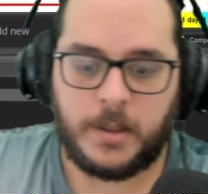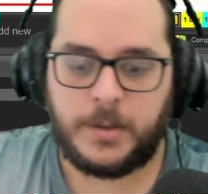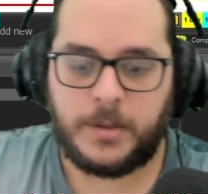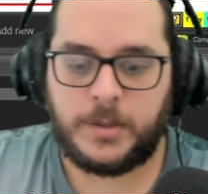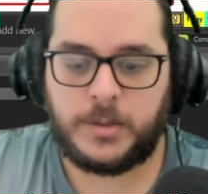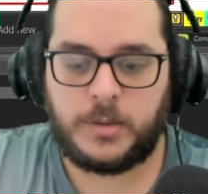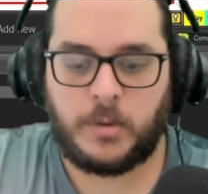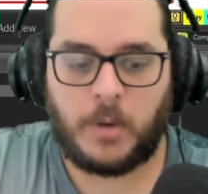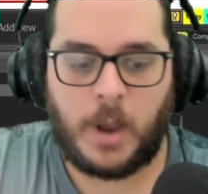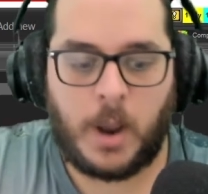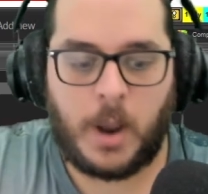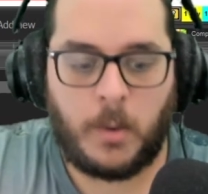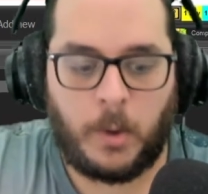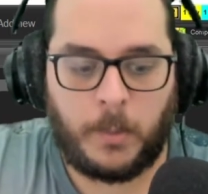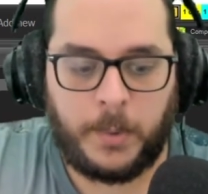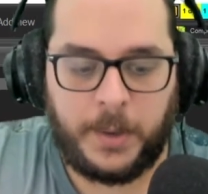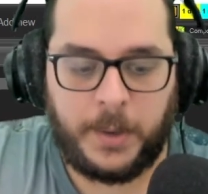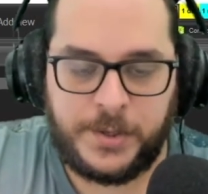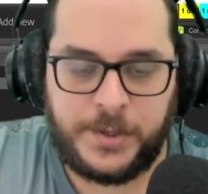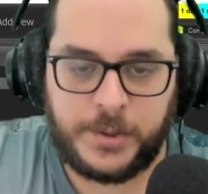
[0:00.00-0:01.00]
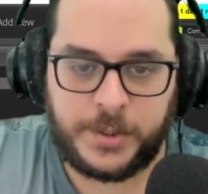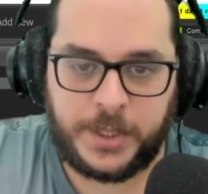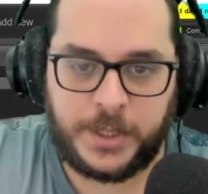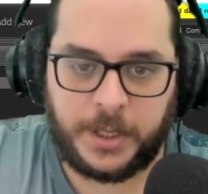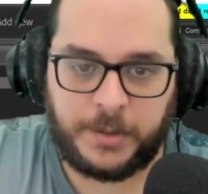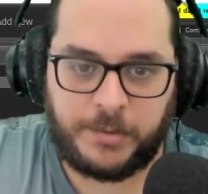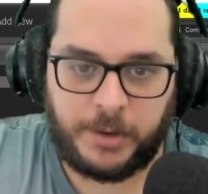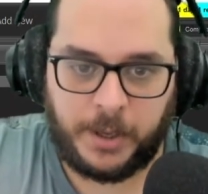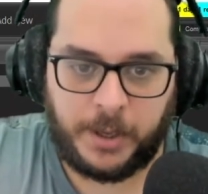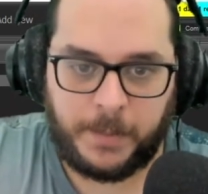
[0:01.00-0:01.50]
So I will be choosing
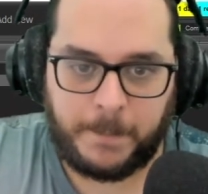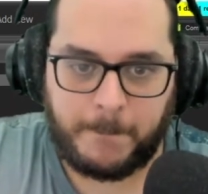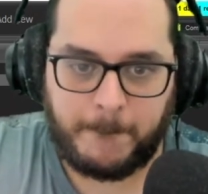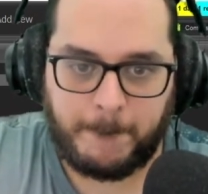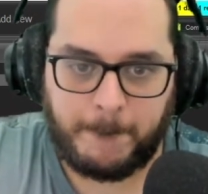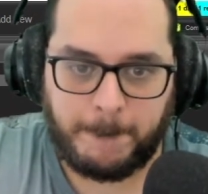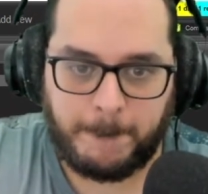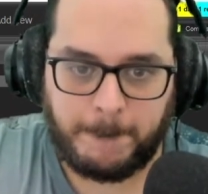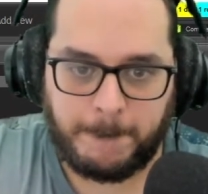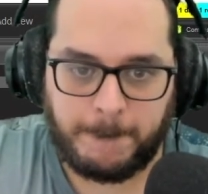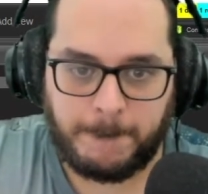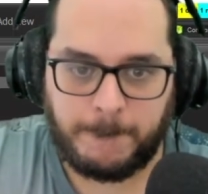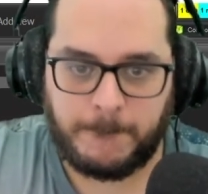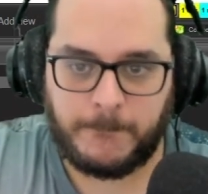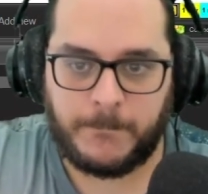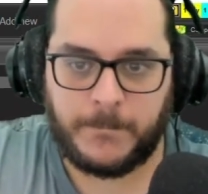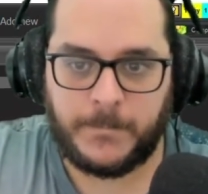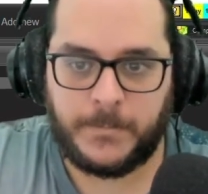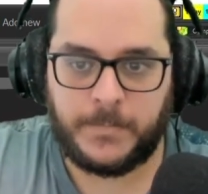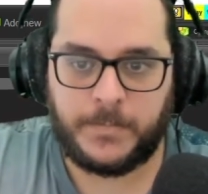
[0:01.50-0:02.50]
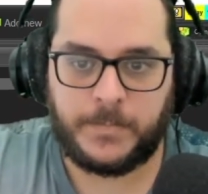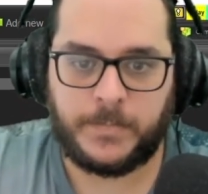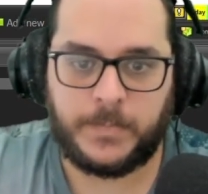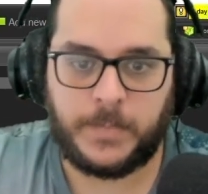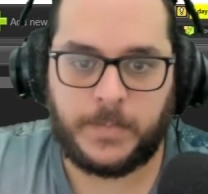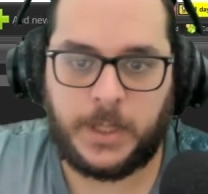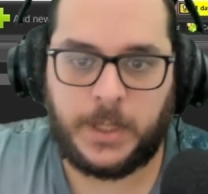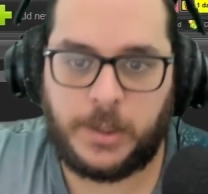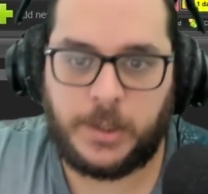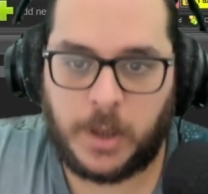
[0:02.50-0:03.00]
3.
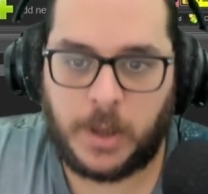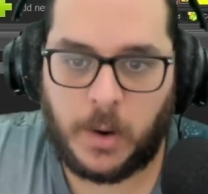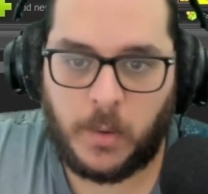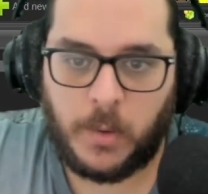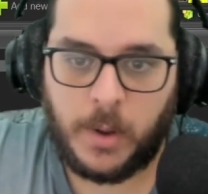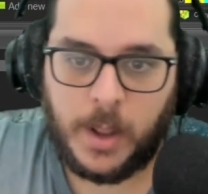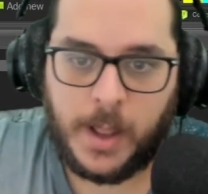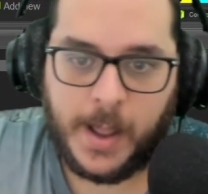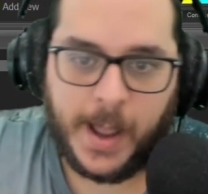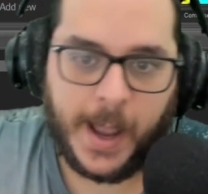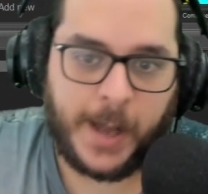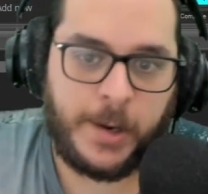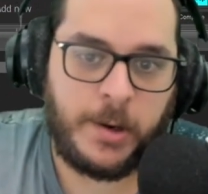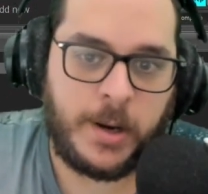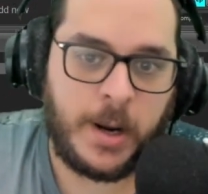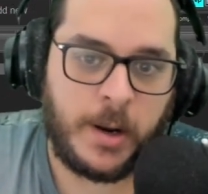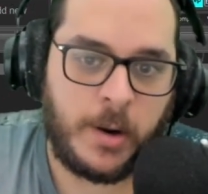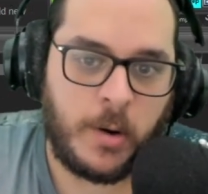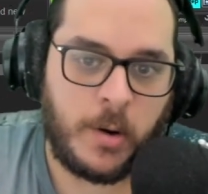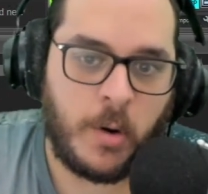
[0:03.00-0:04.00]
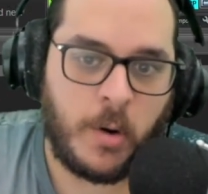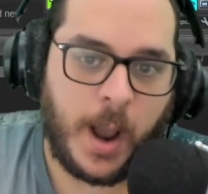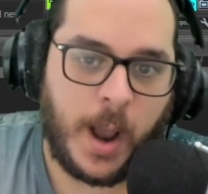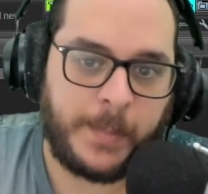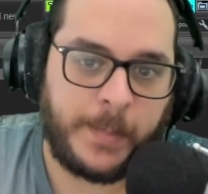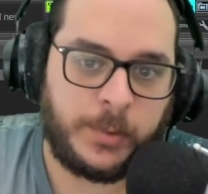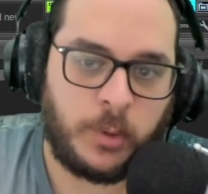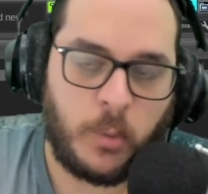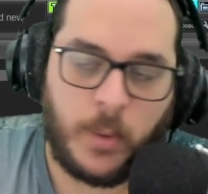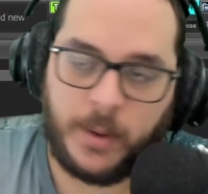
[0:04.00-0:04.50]
Here you go. And you can go
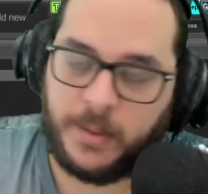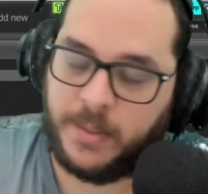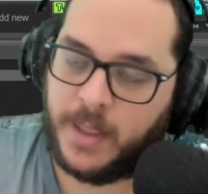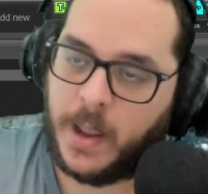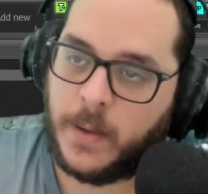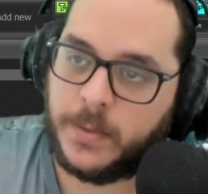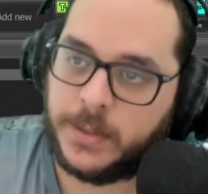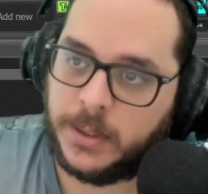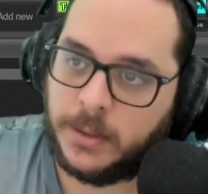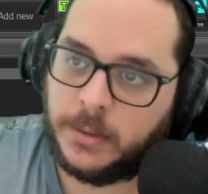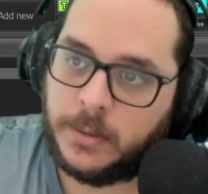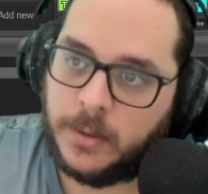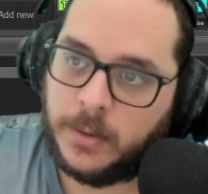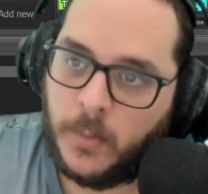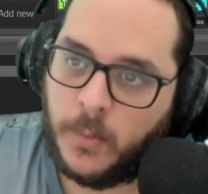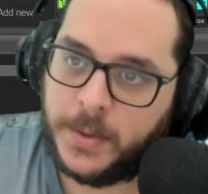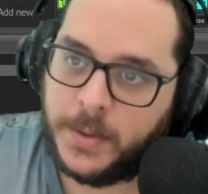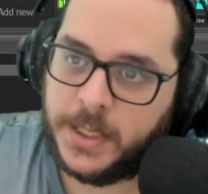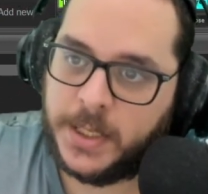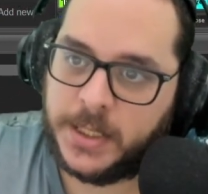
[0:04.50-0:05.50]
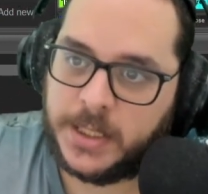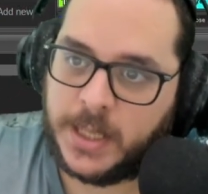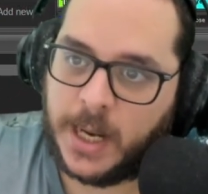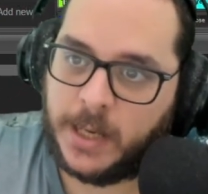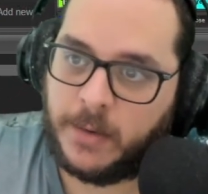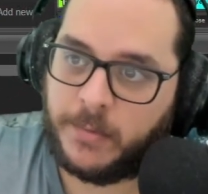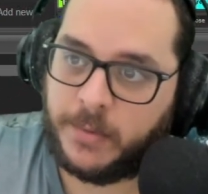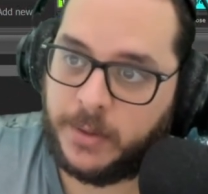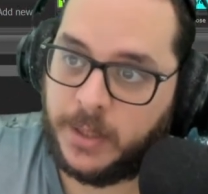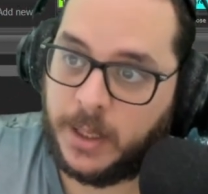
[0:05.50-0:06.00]
up to 1000, which is kind
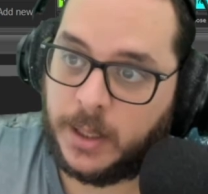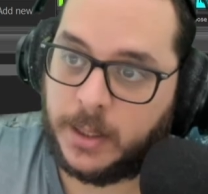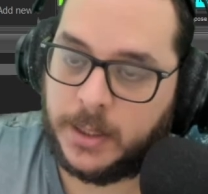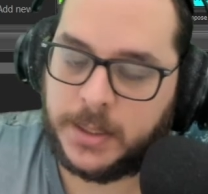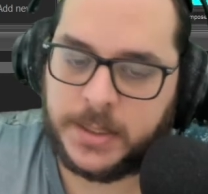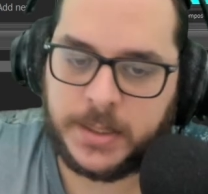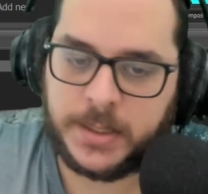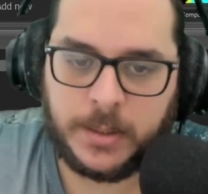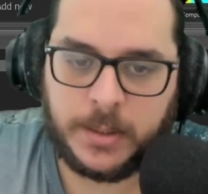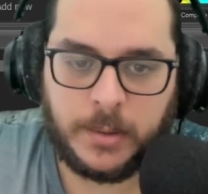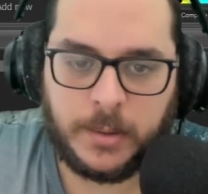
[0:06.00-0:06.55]
of ridiculous.